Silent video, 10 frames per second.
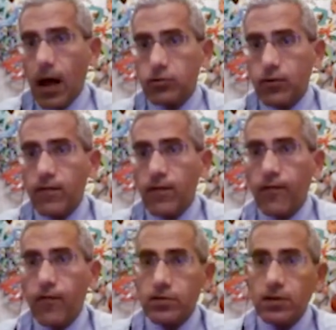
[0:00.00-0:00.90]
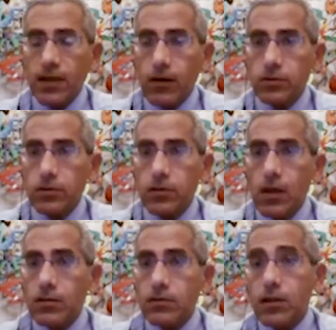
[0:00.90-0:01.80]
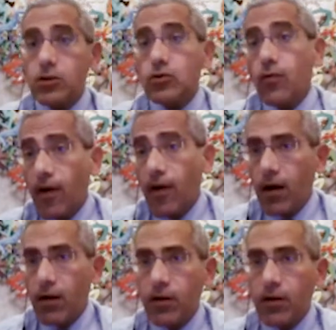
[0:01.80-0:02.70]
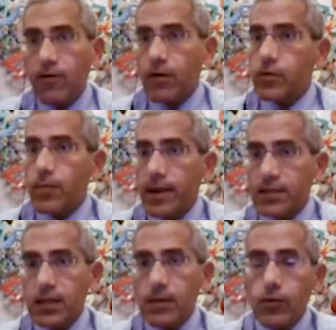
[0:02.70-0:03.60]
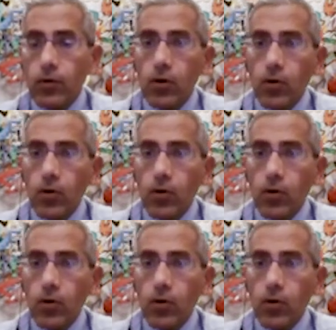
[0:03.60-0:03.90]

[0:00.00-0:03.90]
out of the 40,000, not too far from the placebo,